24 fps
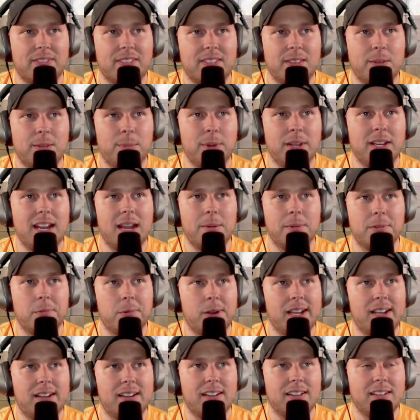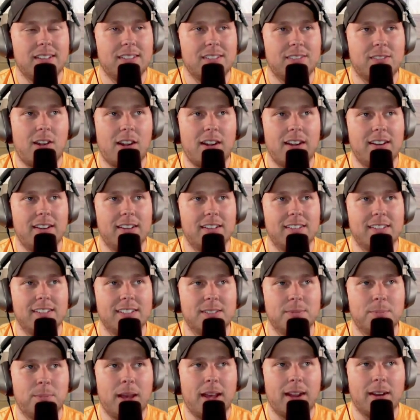The big game of the week right here
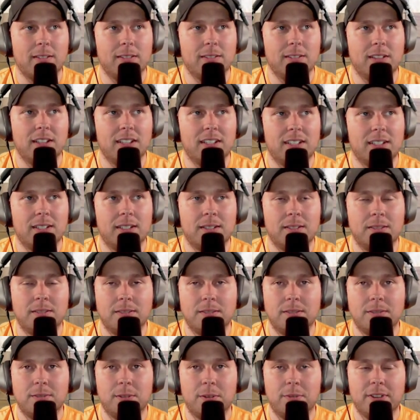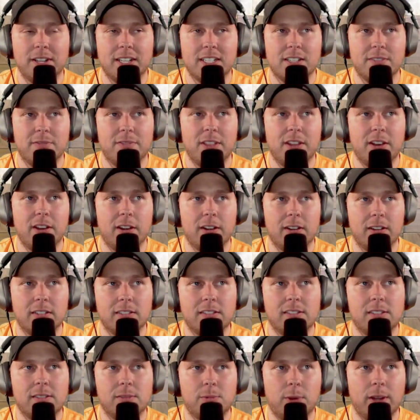is Revenge of the
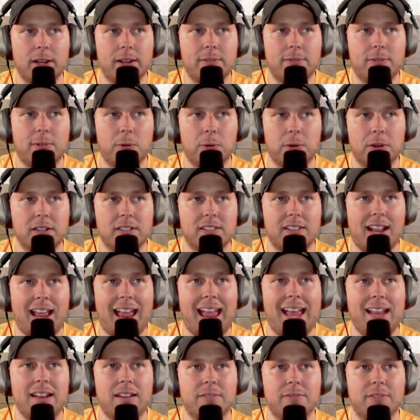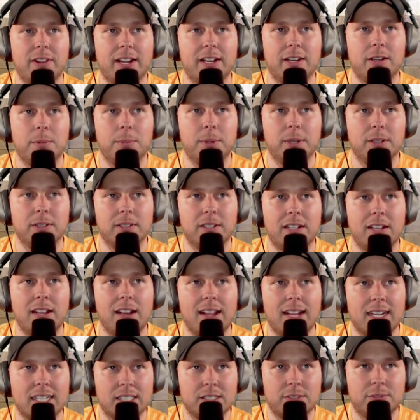Nerds. Wake Forest at Vanderbilt in
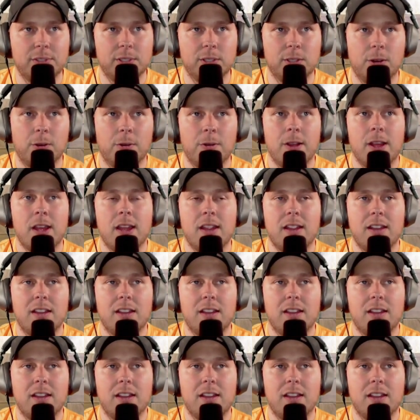Nashville.